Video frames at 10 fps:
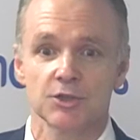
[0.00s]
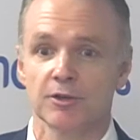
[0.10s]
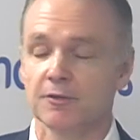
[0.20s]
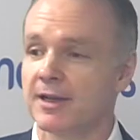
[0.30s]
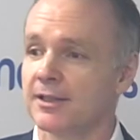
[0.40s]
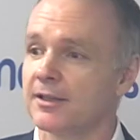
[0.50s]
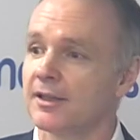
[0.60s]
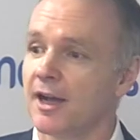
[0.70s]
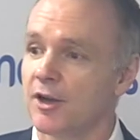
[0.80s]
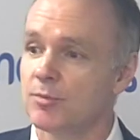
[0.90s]
should have found a
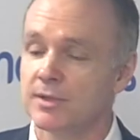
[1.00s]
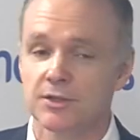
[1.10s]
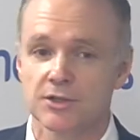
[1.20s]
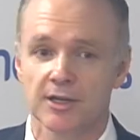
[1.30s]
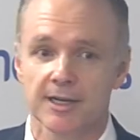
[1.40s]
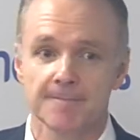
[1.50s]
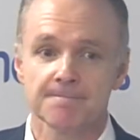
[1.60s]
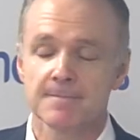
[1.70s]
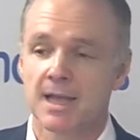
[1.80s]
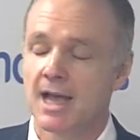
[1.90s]
home in China.
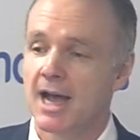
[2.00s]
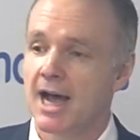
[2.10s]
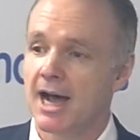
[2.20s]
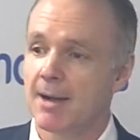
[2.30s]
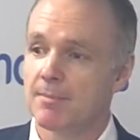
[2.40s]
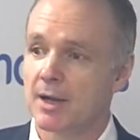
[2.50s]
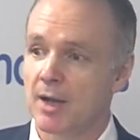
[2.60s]
Um,